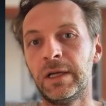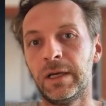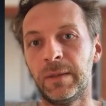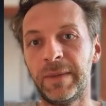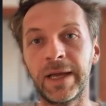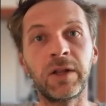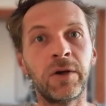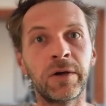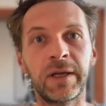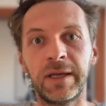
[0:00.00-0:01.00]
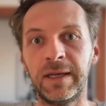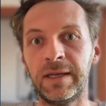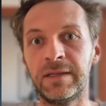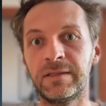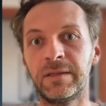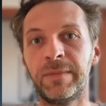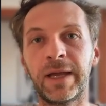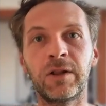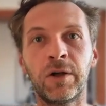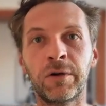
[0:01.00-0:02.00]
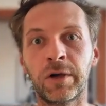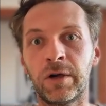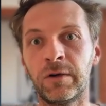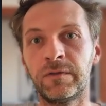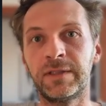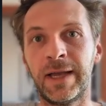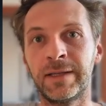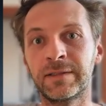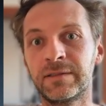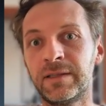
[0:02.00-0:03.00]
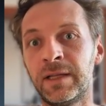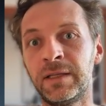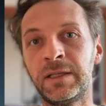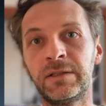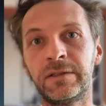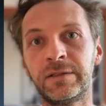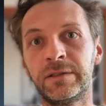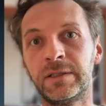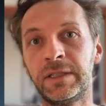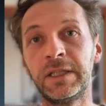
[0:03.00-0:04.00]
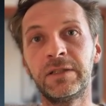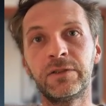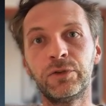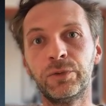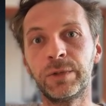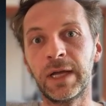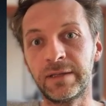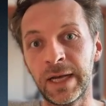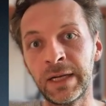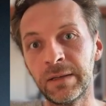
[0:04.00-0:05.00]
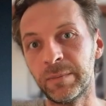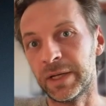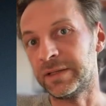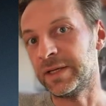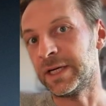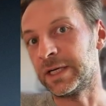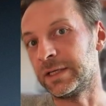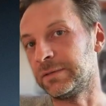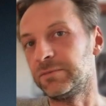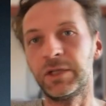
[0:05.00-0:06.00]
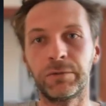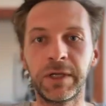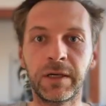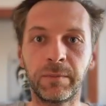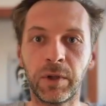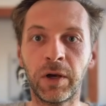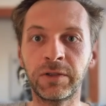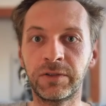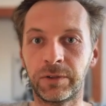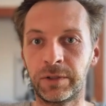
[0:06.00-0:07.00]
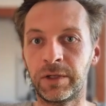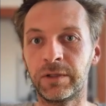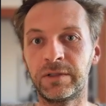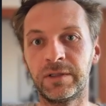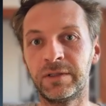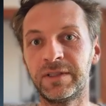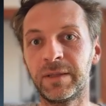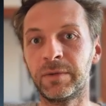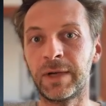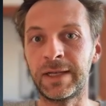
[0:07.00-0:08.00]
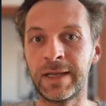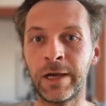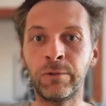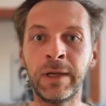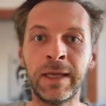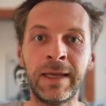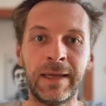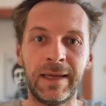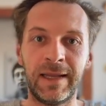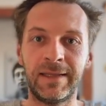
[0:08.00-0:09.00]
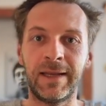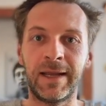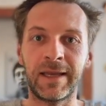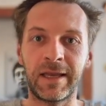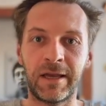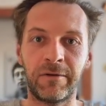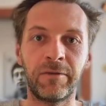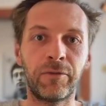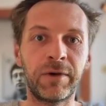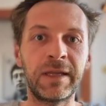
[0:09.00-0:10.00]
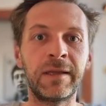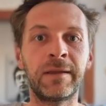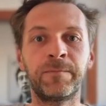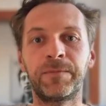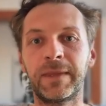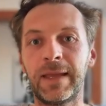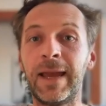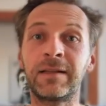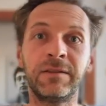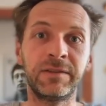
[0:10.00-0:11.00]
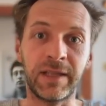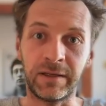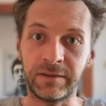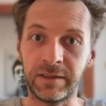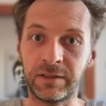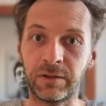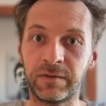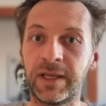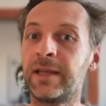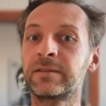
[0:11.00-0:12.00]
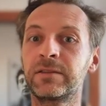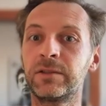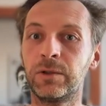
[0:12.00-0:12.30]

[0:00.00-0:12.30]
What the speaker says: A backlog is the backlog of tasks that need to get done, but they're either blocked or not on the table right now. And then I have three active statuses of tasks.